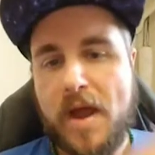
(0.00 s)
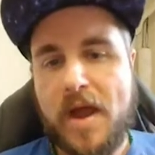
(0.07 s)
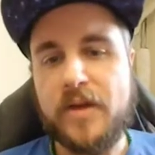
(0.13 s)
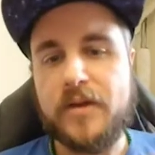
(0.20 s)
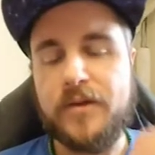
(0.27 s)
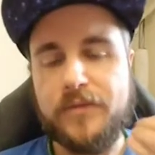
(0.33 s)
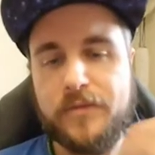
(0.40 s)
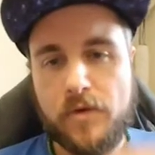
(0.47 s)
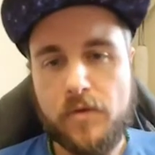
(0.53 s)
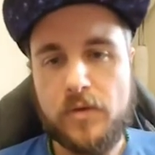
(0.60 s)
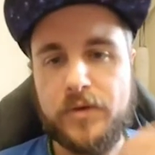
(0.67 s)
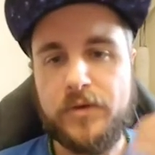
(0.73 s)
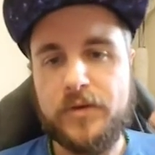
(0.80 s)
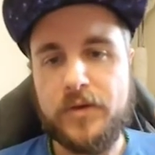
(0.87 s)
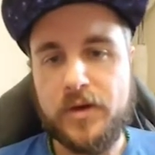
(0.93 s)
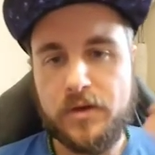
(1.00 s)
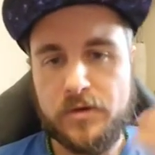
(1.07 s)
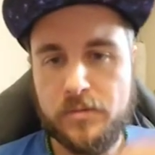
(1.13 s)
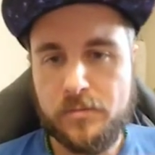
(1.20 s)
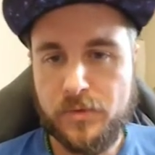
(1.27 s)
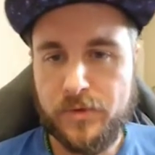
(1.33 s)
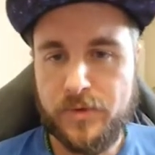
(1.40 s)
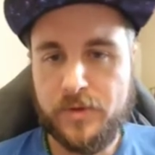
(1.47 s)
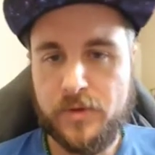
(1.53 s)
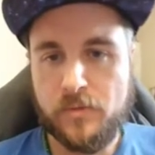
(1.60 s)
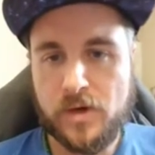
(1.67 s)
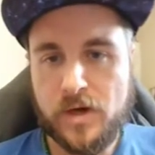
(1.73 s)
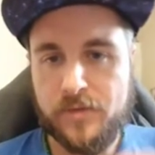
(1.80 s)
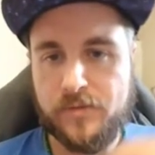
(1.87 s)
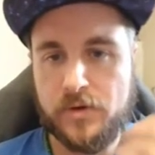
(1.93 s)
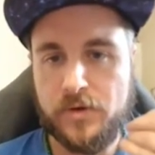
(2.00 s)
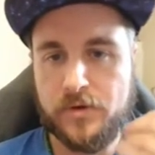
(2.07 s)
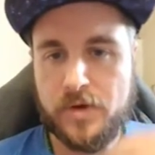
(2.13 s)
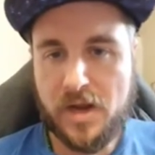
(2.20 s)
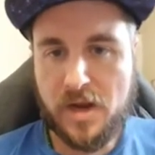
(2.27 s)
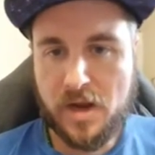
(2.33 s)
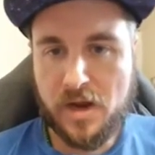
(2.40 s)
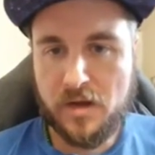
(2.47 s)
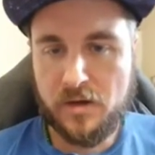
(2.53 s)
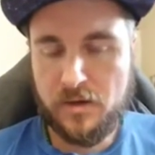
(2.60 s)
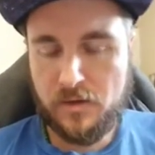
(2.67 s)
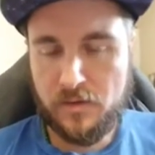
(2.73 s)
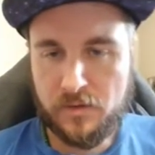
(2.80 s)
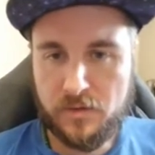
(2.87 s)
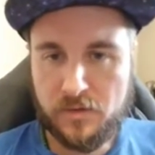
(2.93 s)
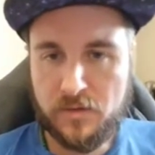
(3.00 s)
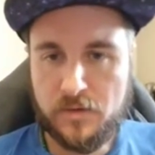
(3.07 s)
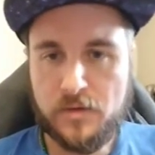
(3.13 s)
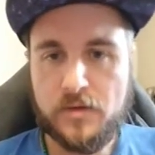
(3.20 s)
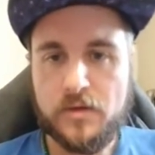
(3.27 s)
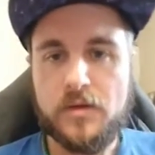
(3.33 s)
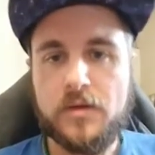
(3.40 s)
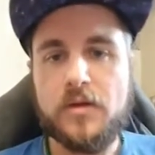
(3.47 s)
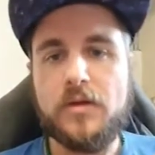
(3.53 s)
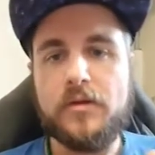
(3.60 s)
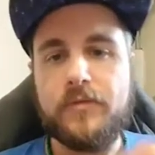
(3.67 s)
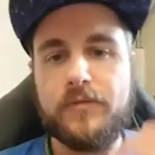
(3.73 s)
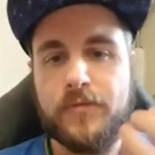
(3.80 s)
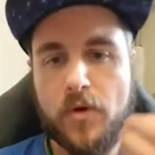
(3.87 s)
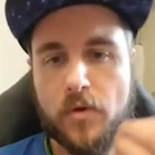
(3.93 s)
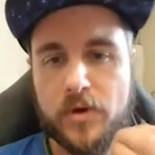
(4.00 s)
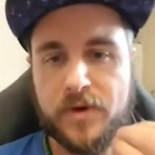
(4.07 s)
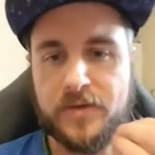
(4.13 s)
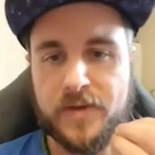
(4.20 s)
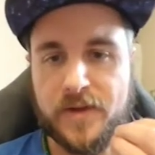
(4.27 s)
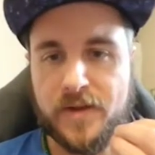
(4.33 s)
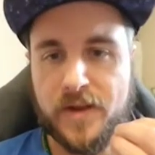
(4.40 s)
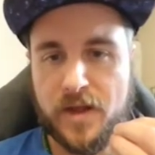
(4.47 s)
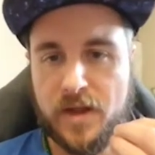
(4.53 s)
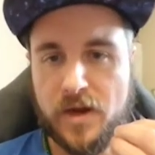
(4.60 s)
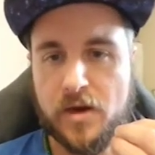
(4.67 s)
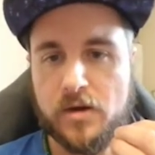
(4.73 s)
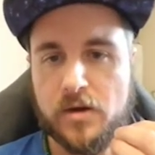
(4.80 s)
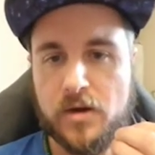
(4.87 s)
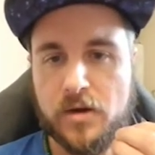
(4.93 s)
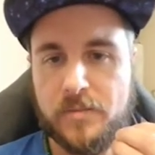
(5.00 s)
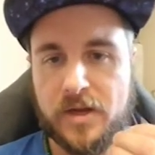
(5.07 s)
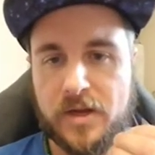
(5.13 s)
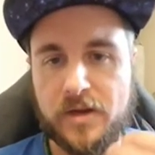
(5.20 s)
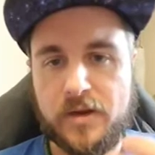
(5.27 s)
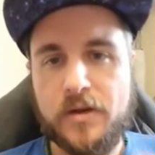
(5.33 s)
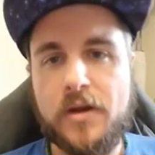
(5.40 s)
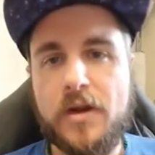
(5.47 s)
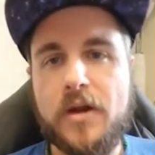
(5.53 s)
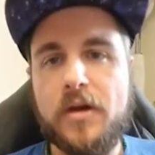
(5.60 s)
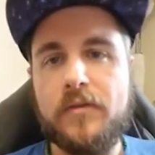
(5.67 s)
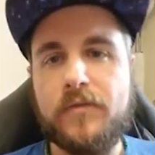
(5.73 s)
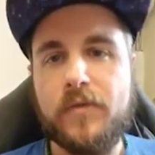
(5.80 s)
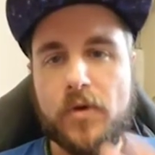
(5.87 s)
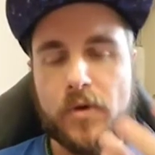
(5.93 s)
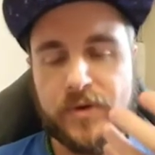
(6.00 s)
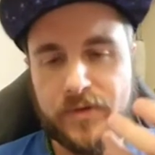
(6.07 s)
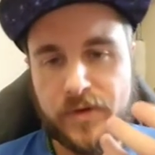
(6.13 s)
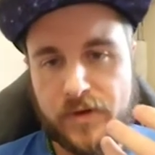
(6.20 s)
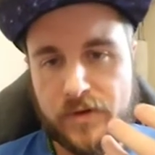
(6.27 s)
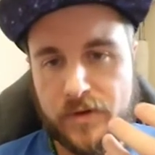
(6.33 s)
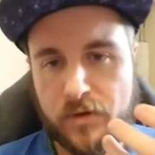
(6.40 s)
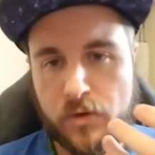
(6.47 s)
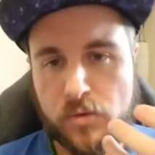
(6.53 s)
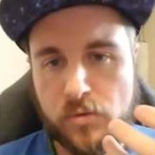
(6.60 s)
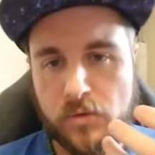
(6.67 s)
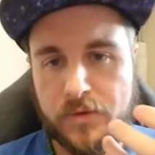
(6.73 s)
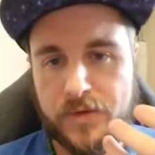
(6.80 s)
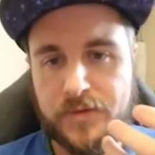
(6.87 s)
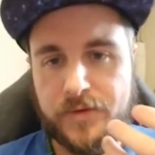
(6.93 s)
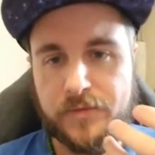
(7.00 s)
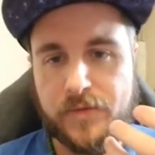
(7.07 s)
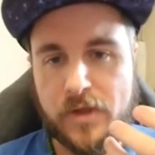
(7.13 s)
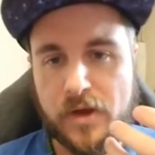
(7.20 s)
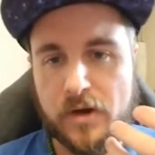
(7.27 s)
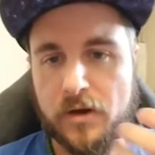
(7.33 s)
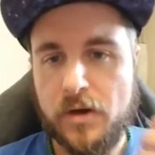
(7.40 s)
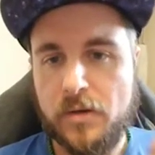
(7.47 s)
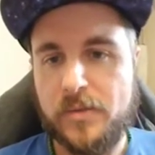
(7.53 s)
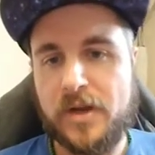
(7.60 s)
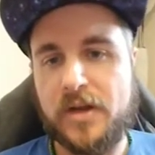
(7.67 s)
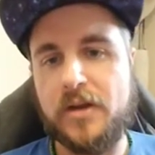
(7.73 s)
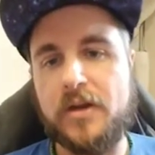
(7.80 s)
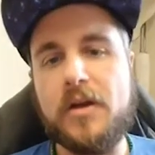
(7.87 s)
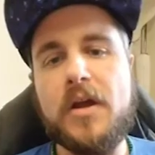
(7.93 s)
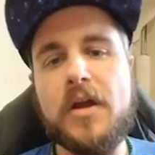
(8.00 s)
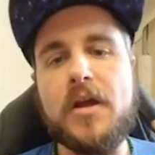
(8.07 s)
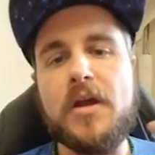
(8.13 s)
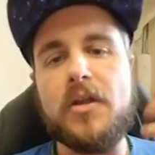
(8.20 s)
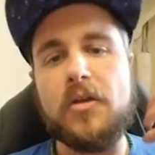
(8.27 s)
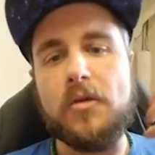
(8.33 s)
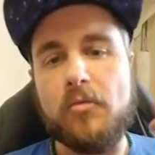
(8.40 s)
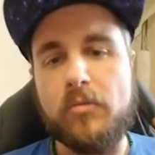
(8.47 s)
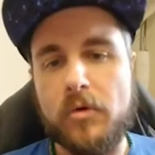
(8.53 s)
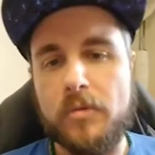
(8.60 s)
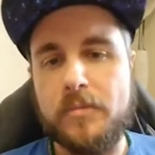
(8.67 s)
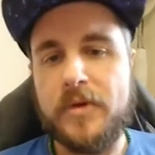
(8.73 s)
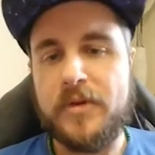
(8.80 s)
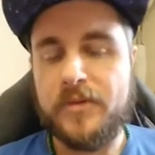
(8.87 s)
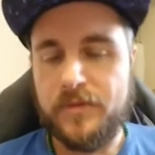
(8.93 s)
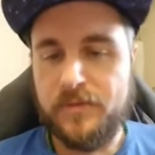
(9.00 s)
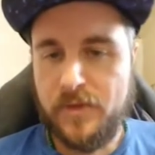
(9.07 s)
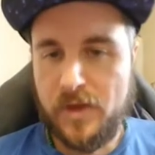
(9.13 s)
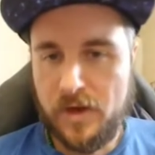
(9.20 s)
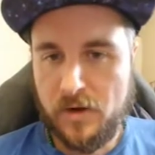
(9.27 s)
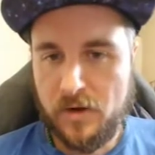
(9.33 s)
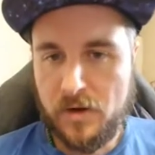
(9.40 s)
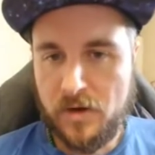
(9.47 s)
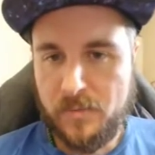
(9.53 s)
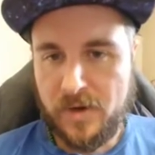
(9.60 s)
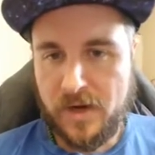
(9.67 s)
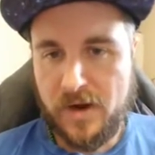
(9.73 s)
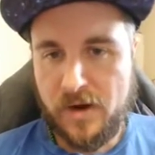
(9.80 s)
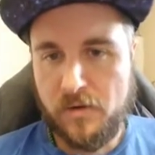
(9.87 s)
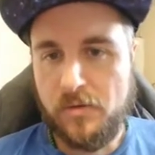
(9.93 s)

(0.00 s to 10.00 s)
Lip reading: to focusing on your breathing whenever you can. Focus on that air coming in. Focus on the coolness of the air coming in, the warmness of the air coming out,